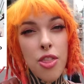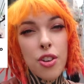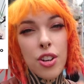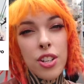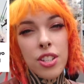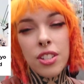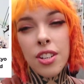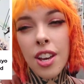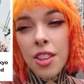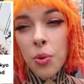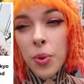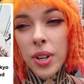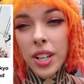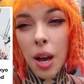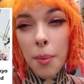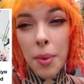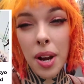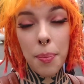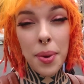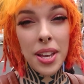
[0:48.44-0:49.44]
There's another one
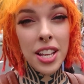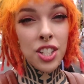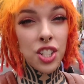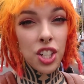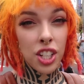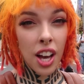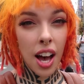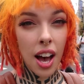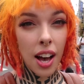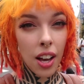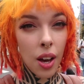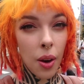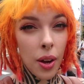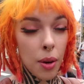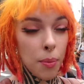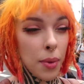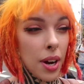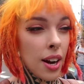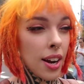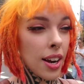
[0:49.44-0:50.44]
coming up in Chicago
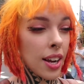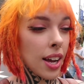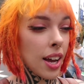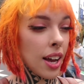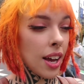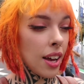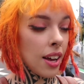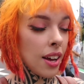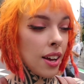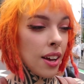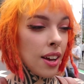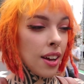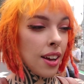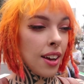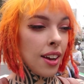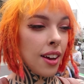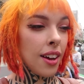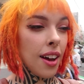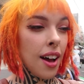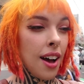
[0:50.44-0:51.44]
in America
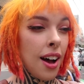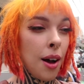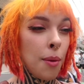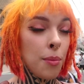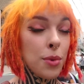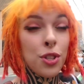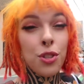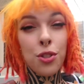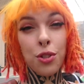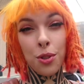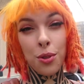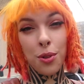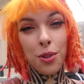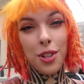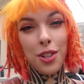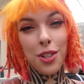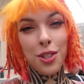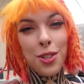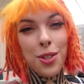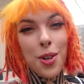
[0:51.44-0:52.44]
soon.
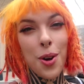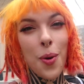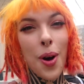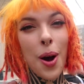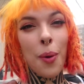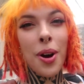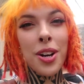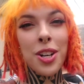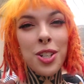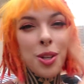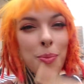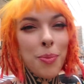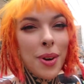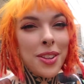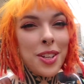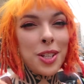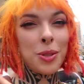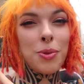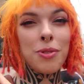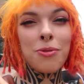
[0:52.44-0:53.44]
So I want to jump
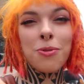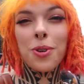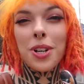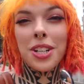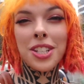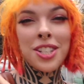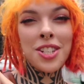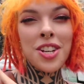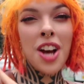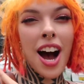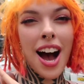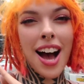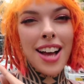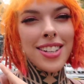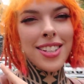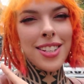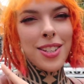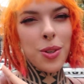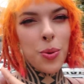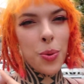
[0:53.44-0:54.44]
on this before it's not
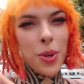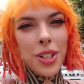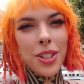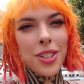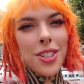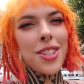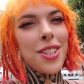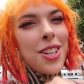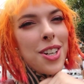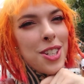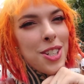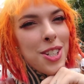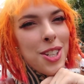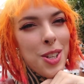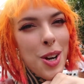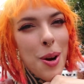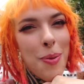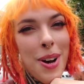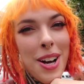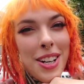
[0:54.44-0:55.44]
the world's
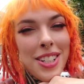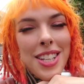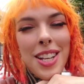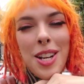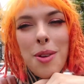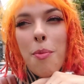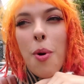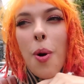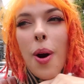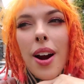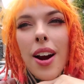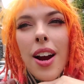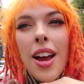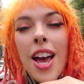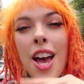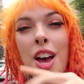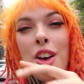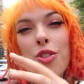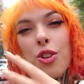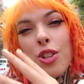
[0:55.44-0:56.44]
largest Starbucks anymore.
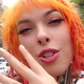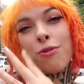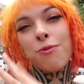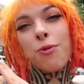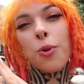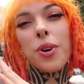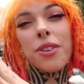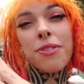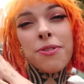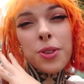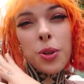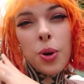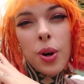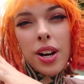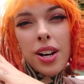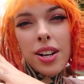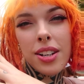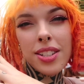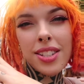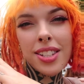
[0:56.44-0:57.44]
There's 4
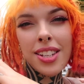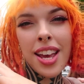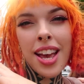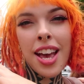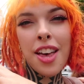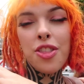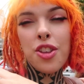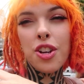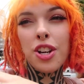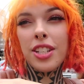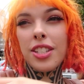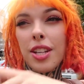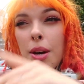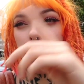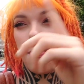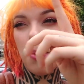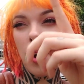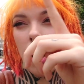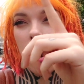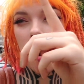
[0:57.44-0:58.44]
floors, there is a
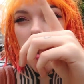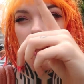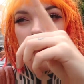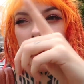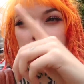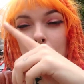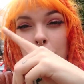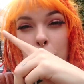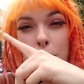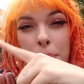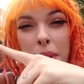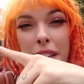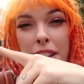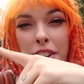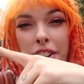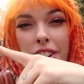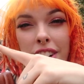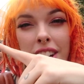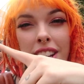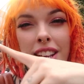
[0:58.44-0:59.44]
bar, there's a
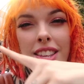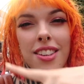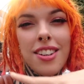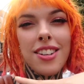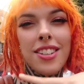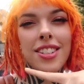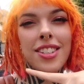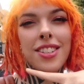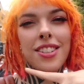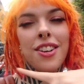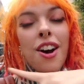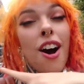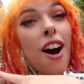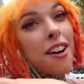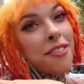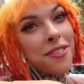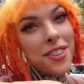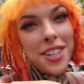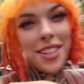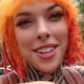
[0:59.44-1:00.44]
bakery, there's
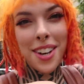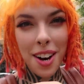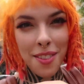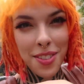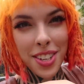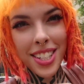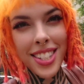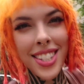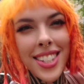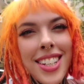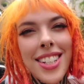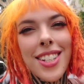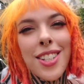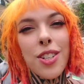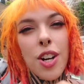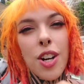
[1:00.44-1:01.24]
coffee, obviously, at